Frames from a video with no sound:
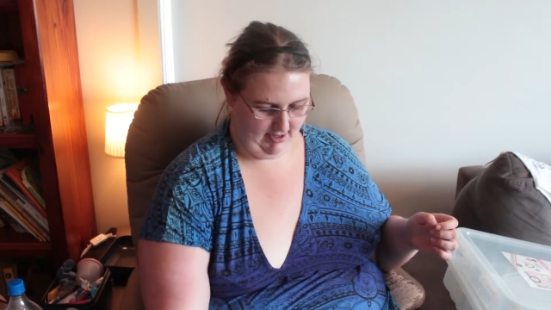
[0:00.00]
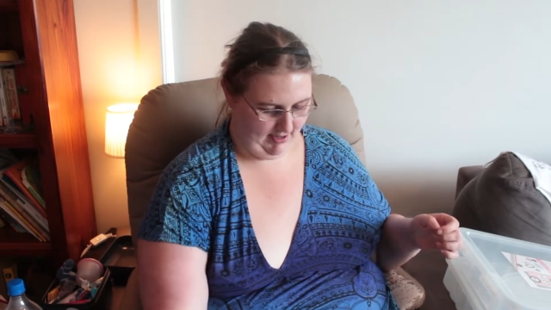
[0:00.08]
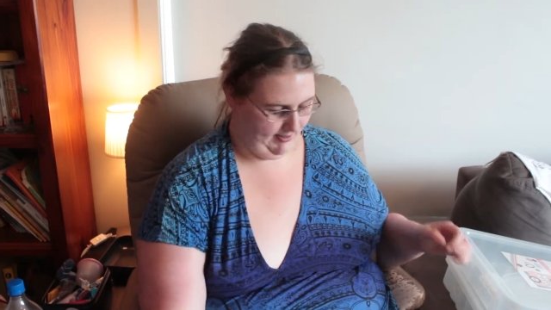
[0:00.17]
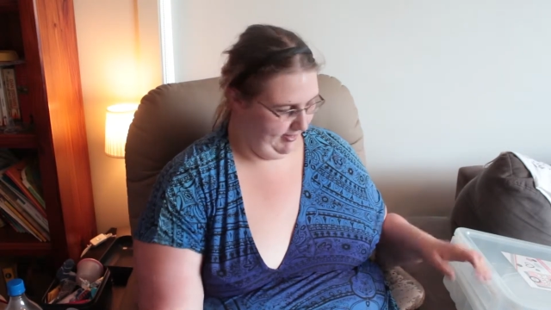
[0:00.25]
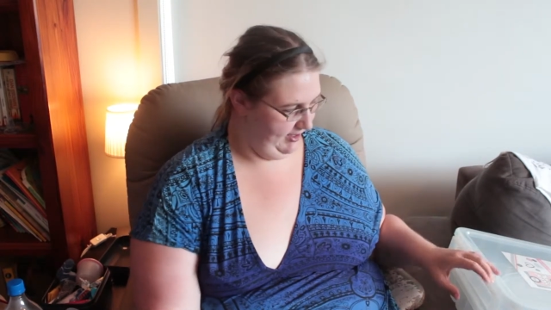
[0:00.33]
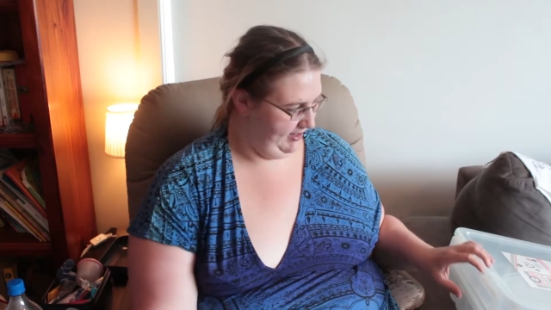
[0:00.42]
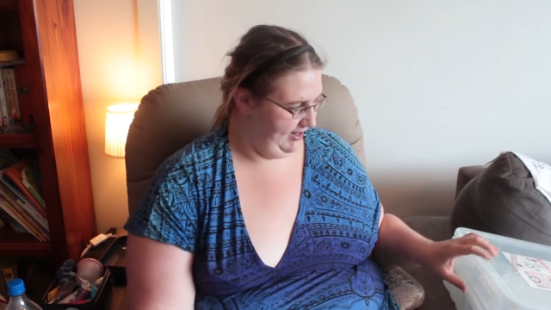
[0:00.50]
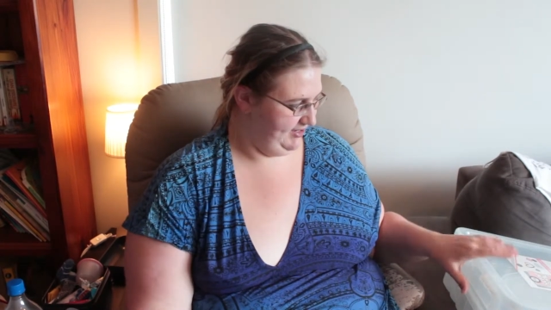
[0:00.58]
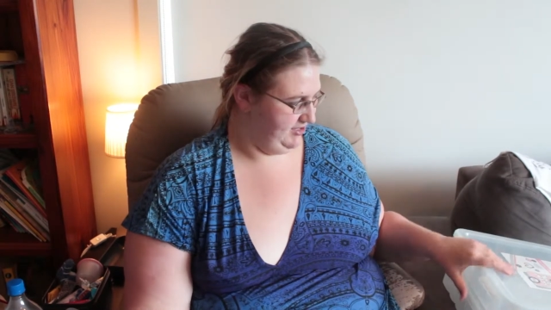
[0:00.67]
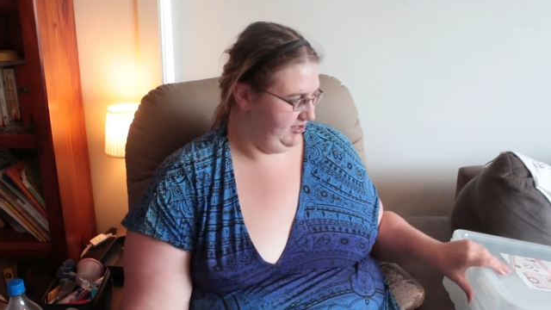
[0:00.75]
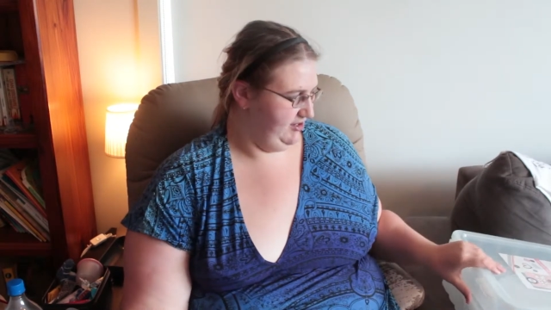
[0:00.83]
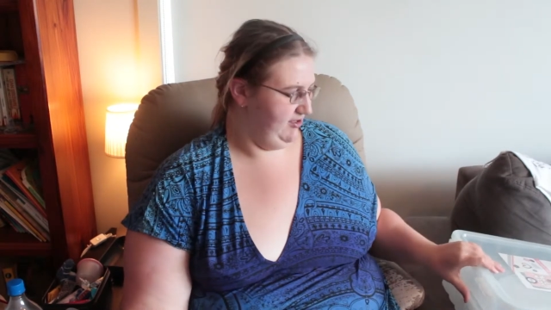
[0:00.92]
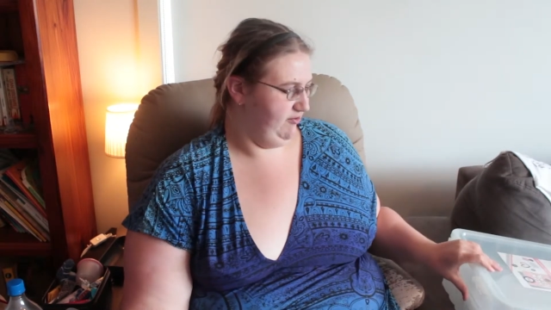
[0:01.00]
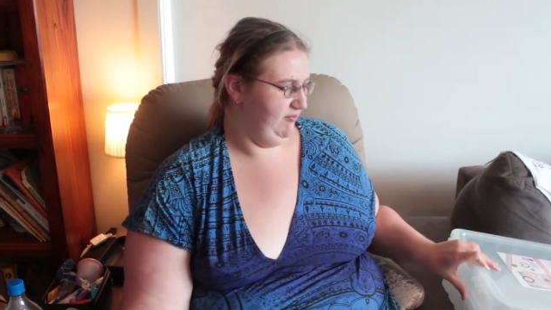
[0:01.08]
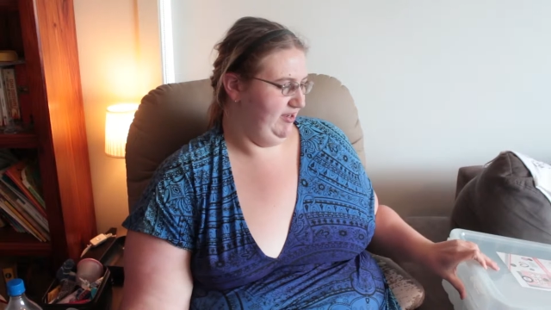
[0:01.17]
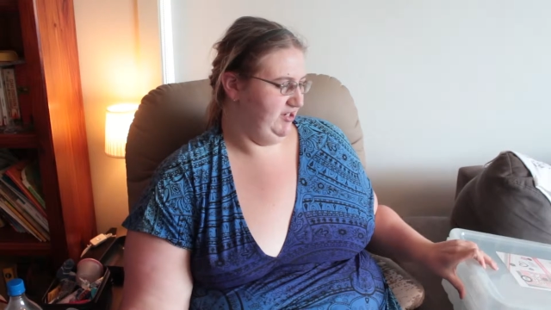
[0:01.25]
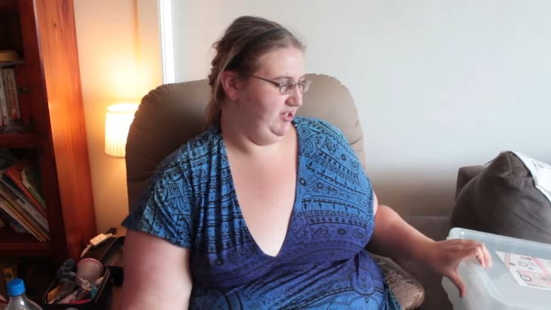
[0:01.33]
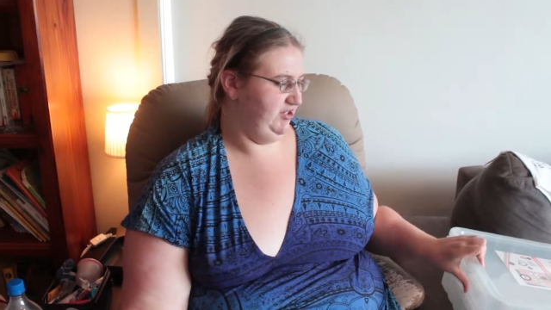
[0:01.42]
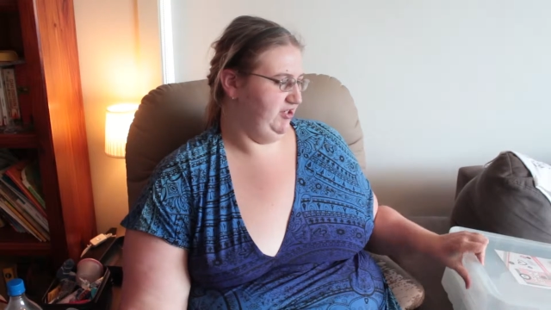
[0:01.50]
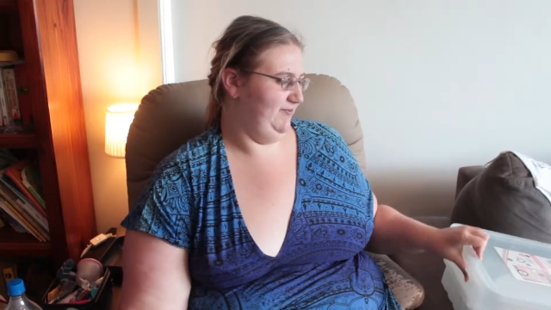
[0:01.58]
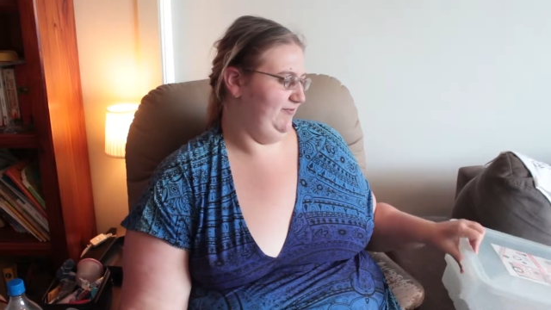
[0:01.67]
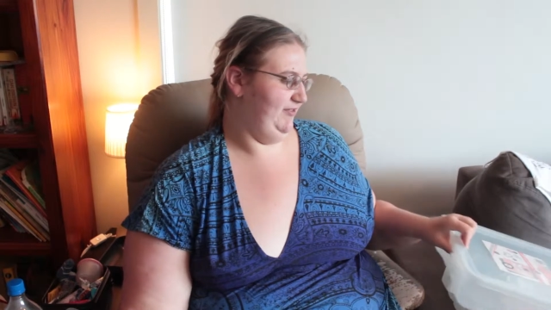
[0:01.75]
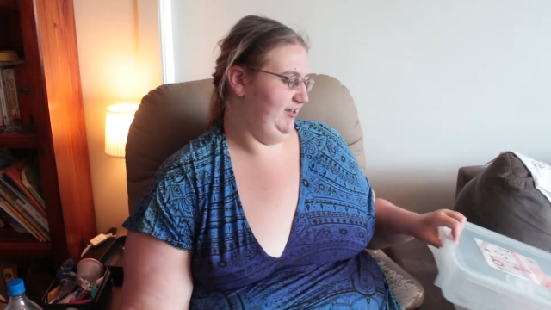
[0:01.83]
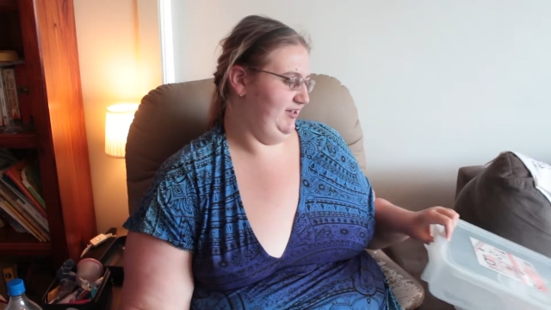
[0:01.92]
And then I had to go to the reject
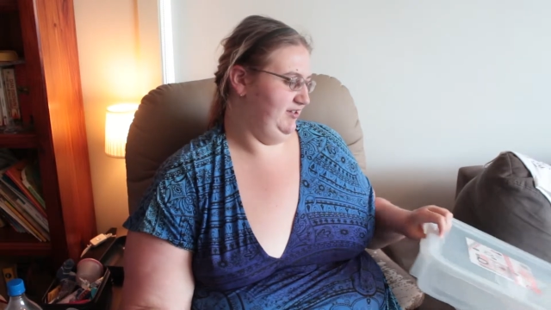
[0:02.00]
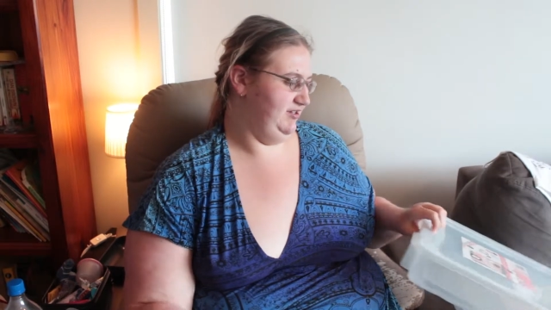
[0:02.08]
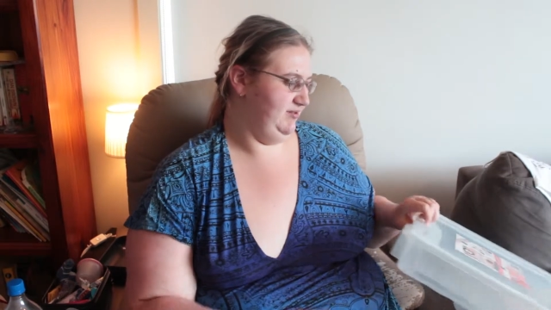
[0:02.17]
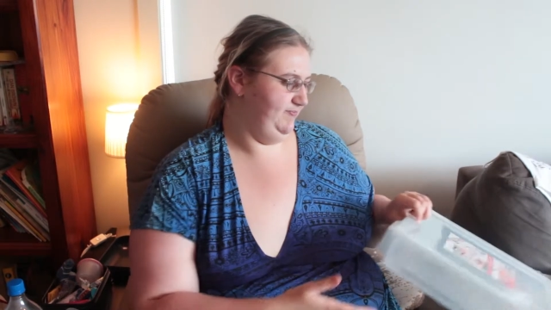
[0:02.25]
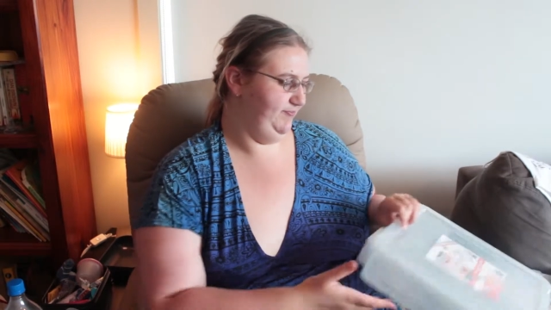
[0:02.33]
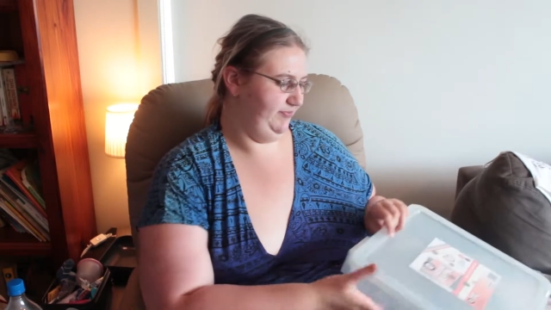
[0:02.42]
shop with these.